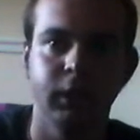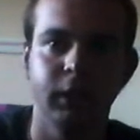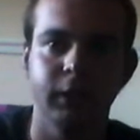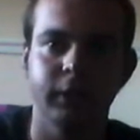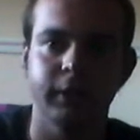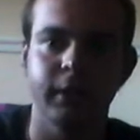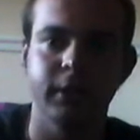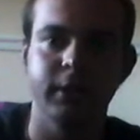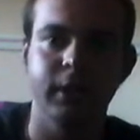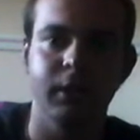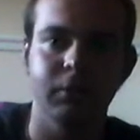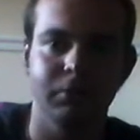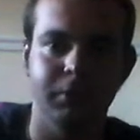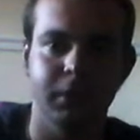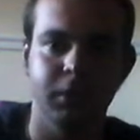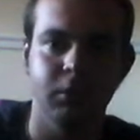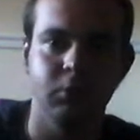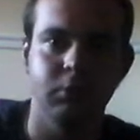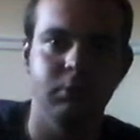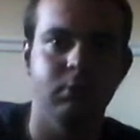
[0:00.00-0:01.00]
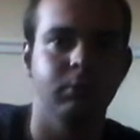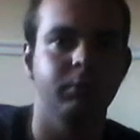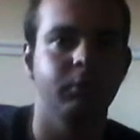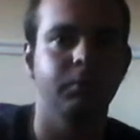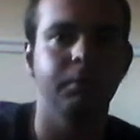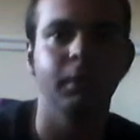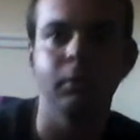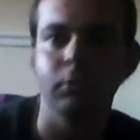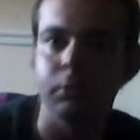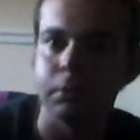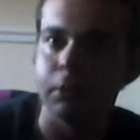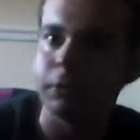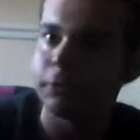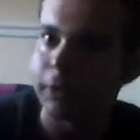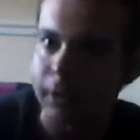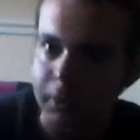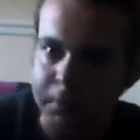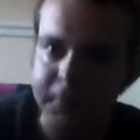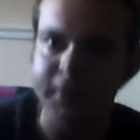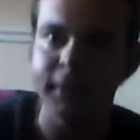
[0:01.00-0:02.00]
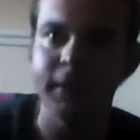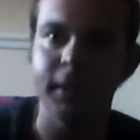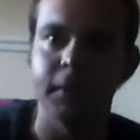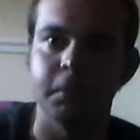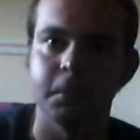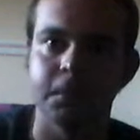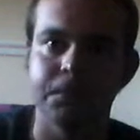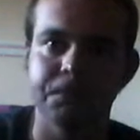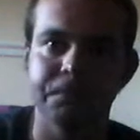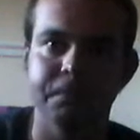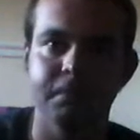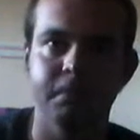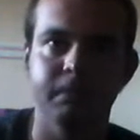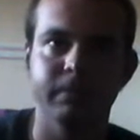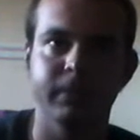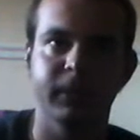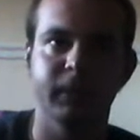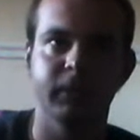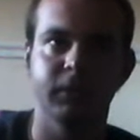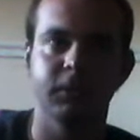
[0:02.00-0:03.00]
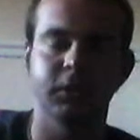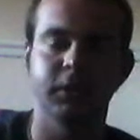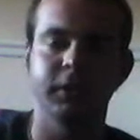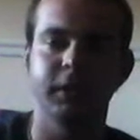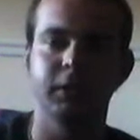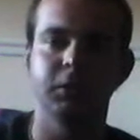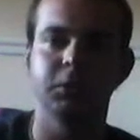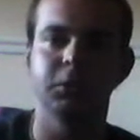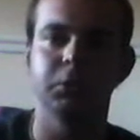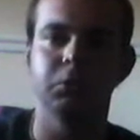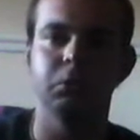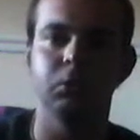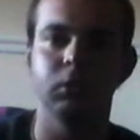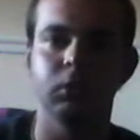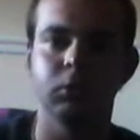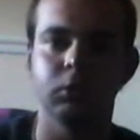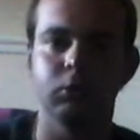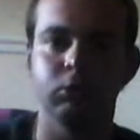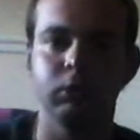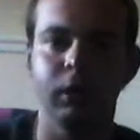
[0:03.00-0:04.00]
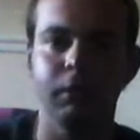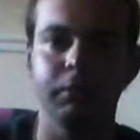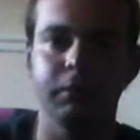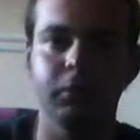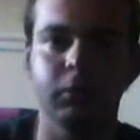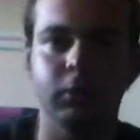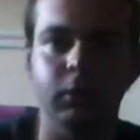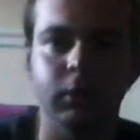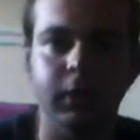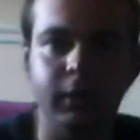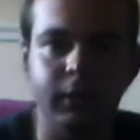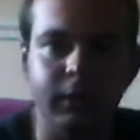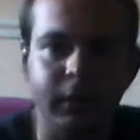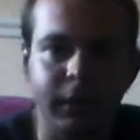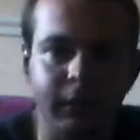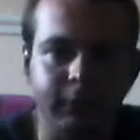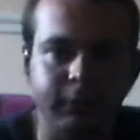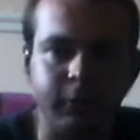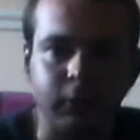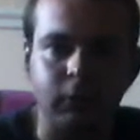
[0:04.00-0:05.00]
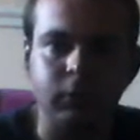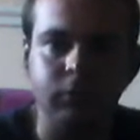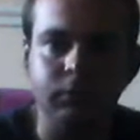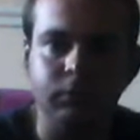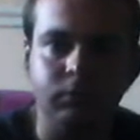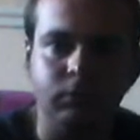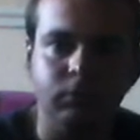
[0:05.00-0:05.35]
that means you're responsible for helping them. So then therefore